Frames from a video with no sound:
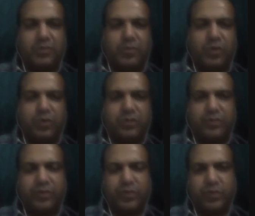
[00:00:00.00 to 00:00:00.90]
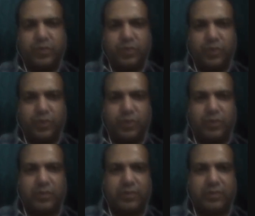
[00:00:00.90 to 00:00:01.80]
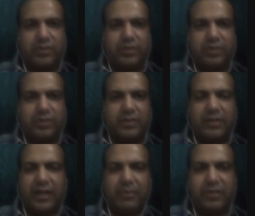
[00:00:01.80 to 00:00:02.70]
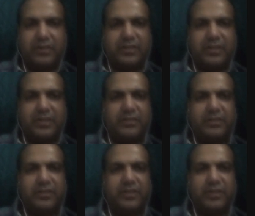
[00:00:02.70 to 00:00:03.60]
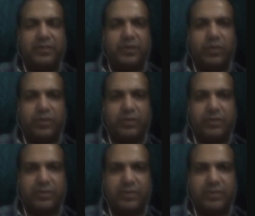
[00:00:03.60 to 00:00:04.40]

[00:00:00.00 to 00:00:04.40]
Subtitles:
Because if you don't grab his attention, he will not